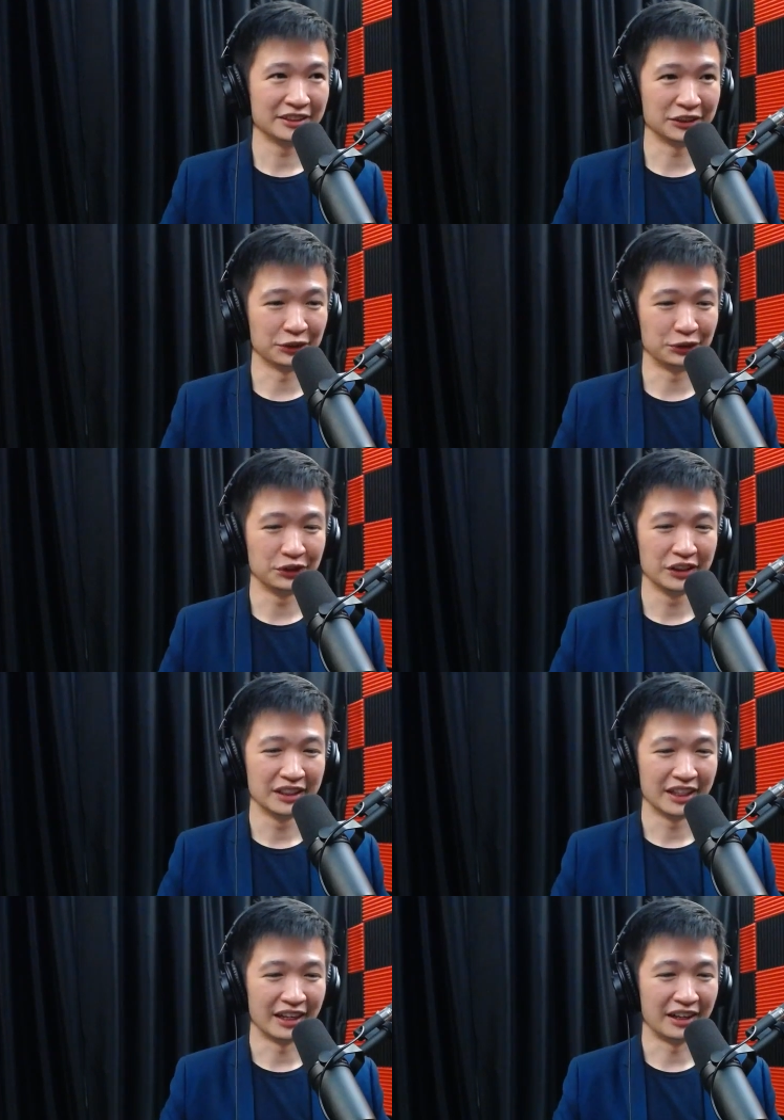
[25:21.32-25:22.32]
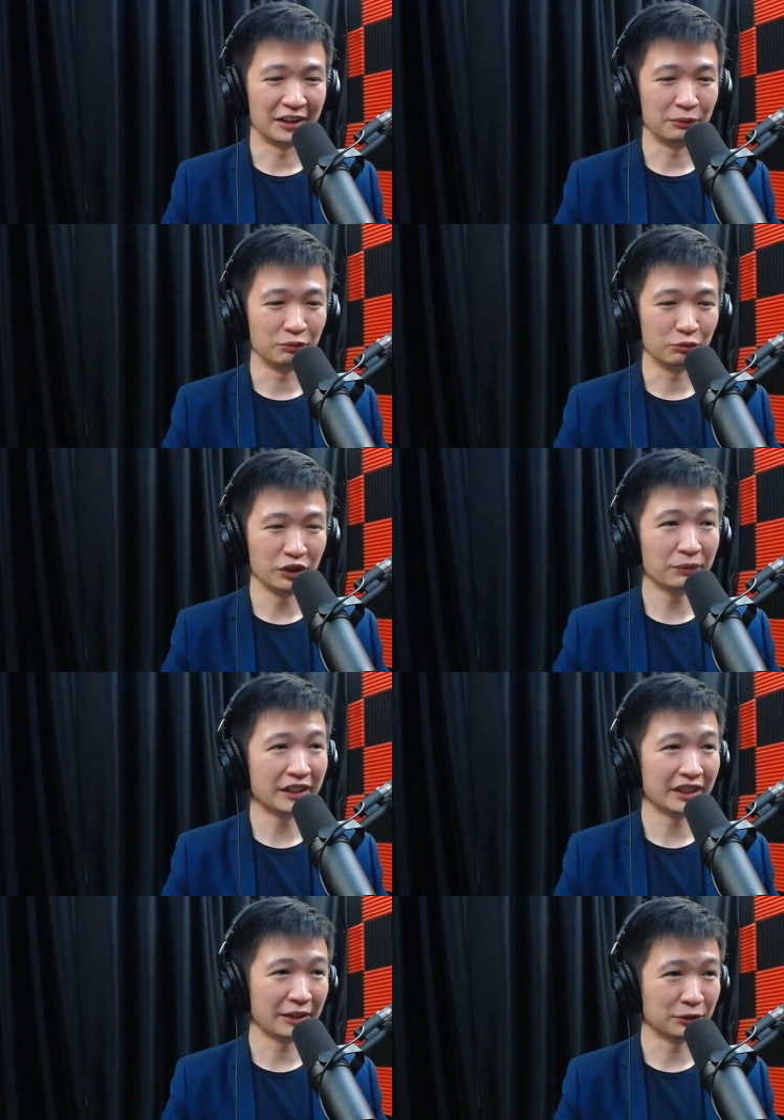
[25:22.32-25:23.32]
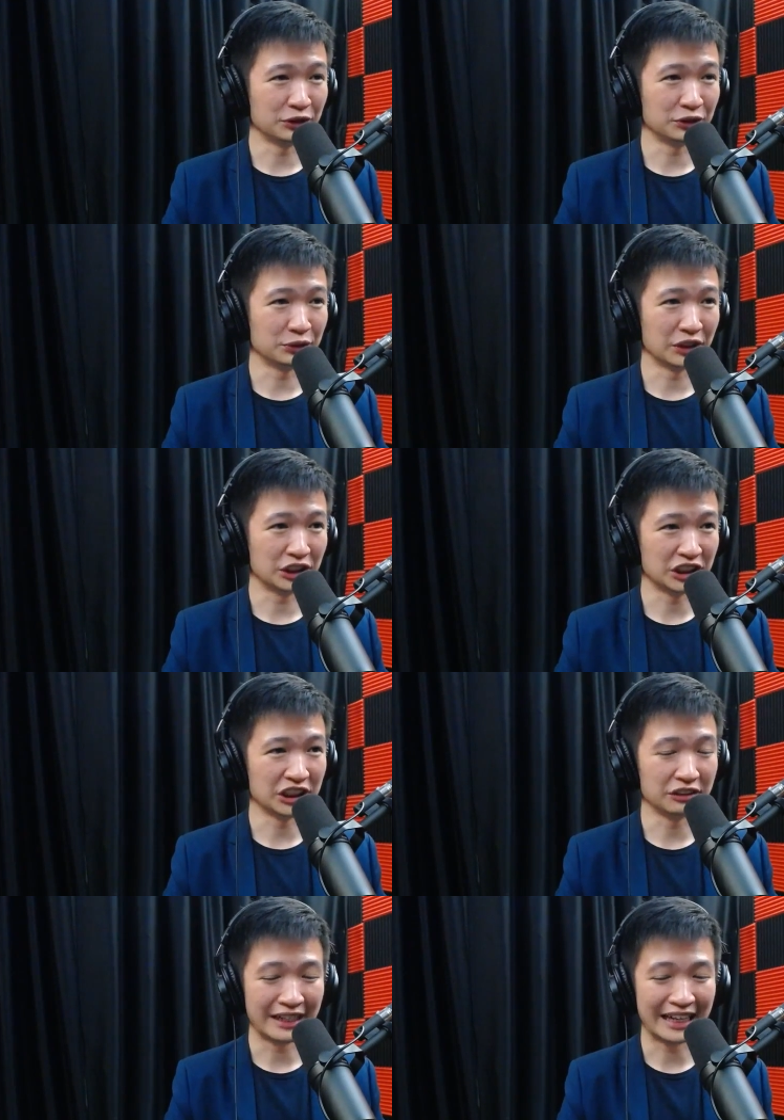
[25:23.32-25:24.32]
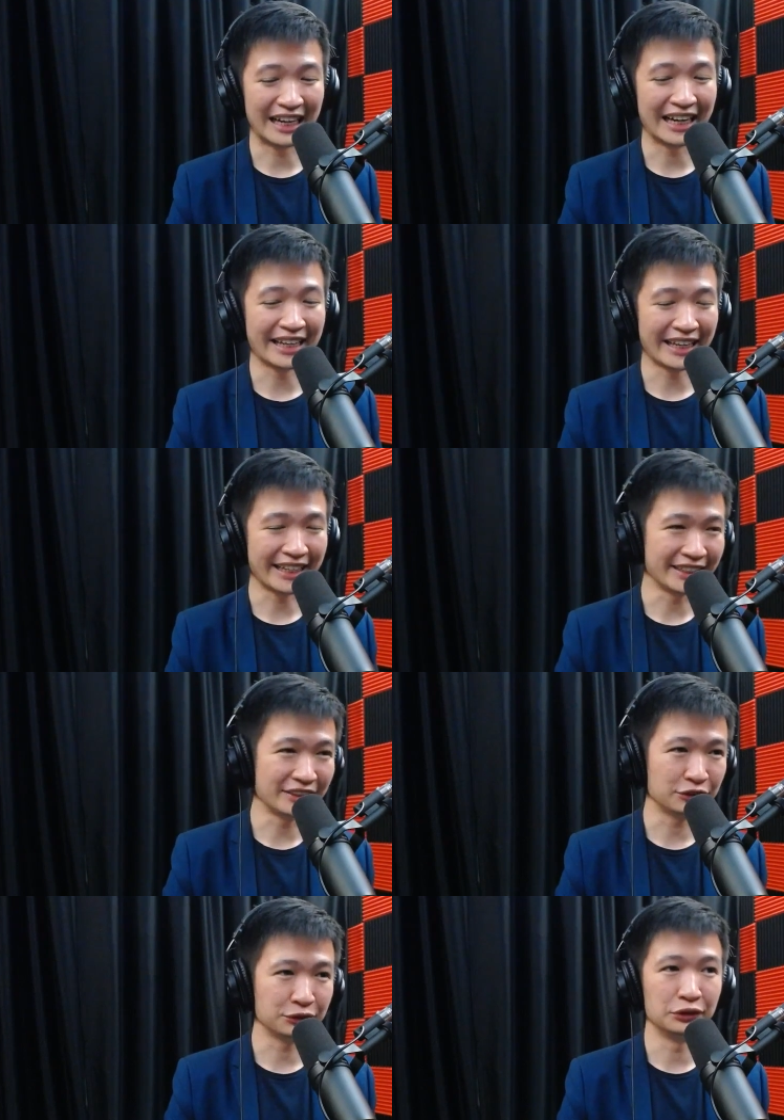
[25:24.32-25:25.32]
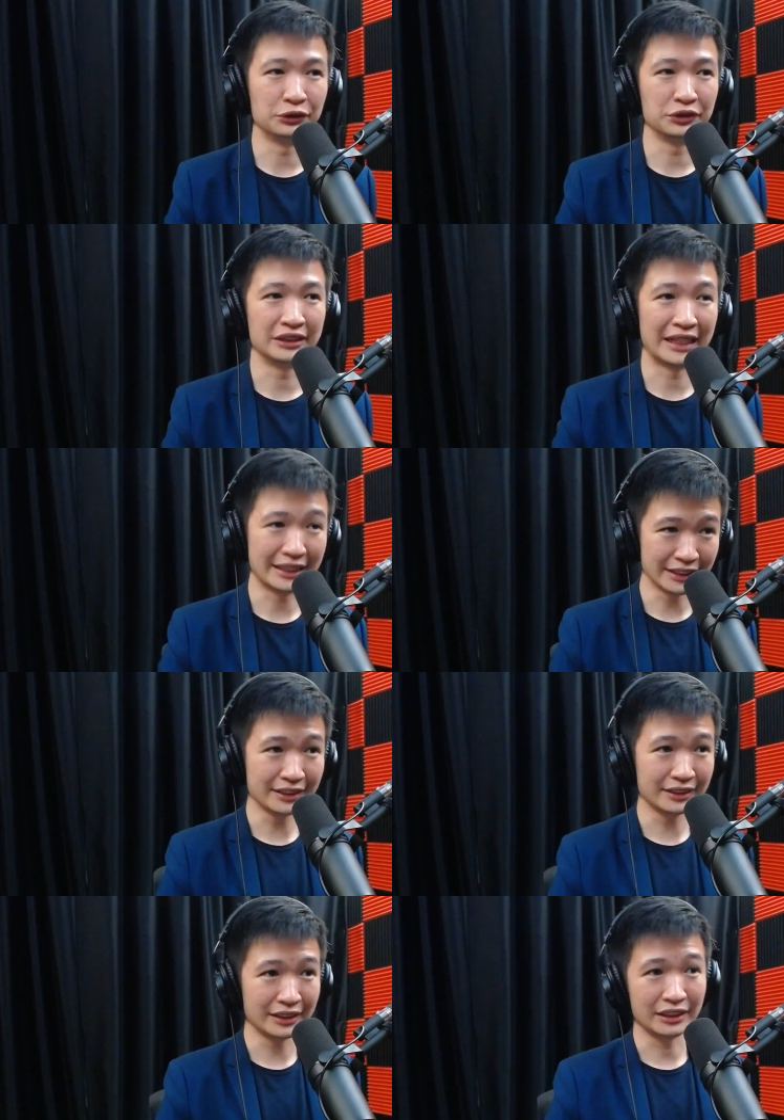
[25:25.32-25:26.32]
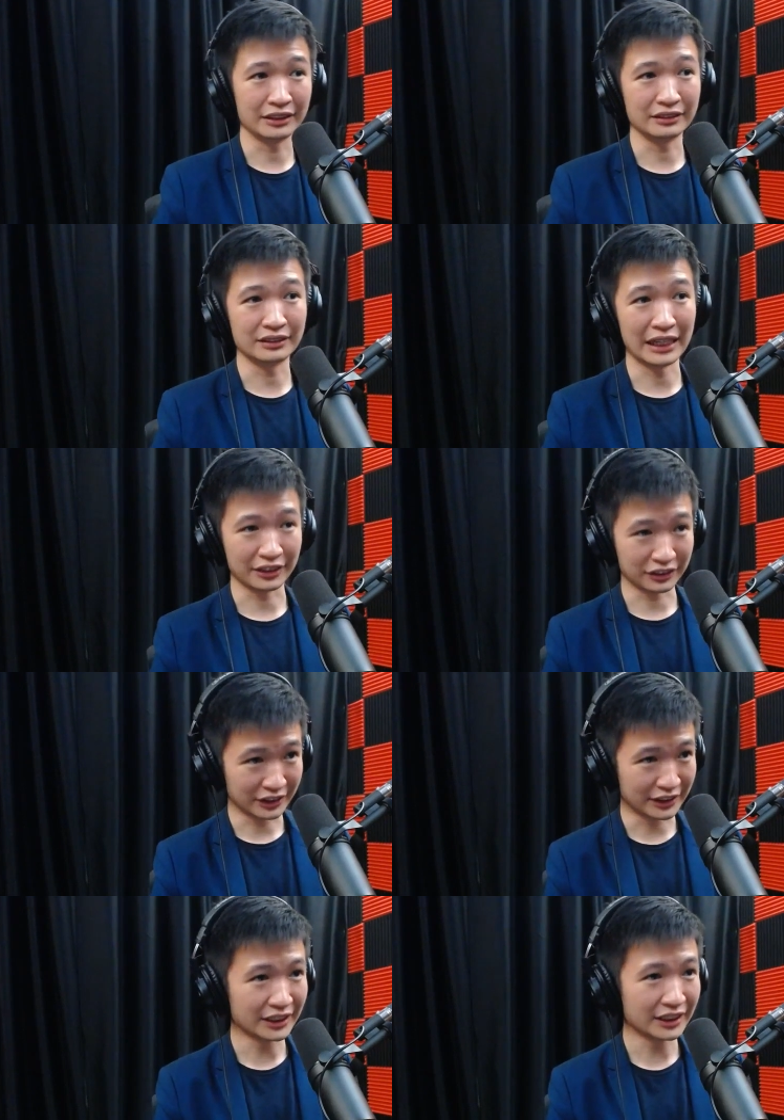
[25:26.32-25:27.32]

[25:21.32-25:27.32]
So we've been able to achieve high 80s to low 90s in our accuracy.